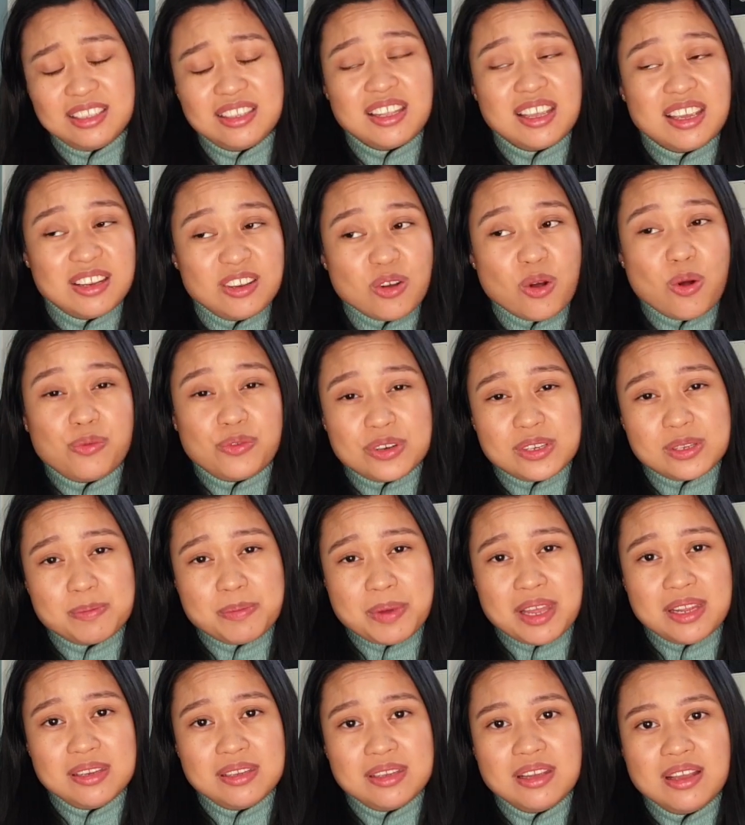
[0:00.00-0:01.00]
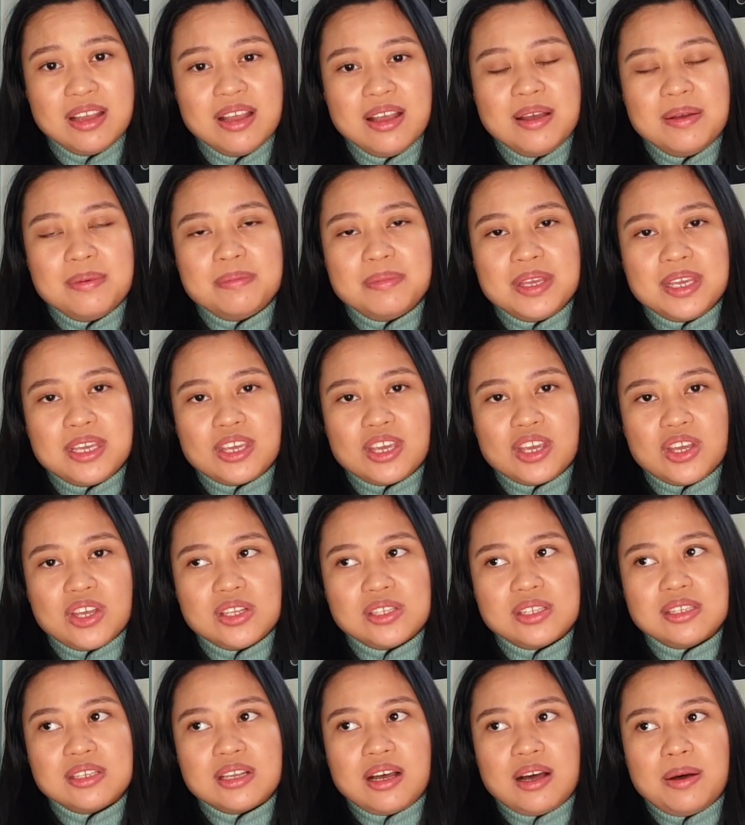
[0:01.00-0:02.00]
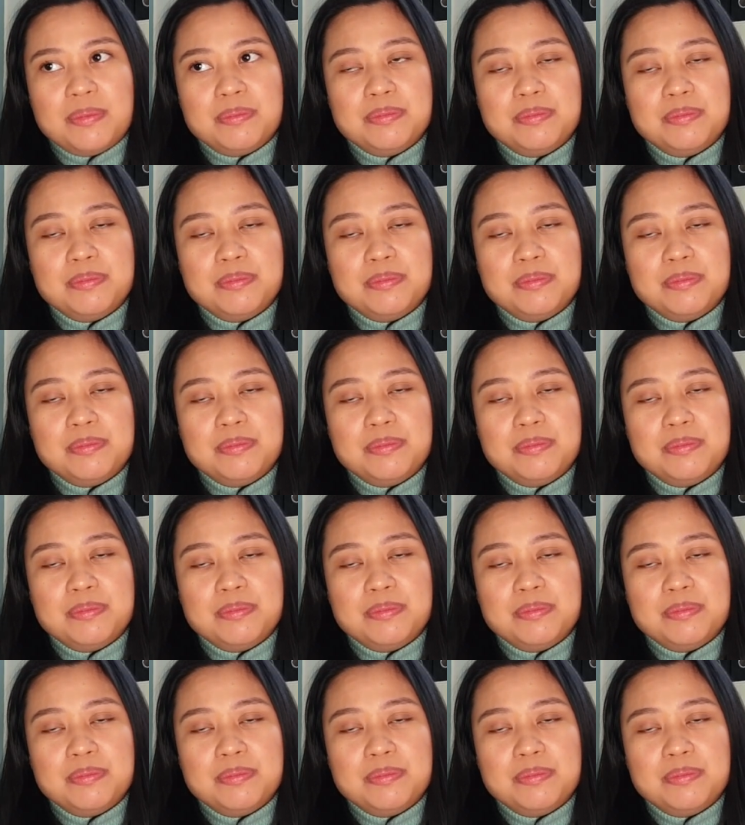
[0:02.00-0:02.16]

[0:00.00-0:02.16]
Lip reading: did overspend, because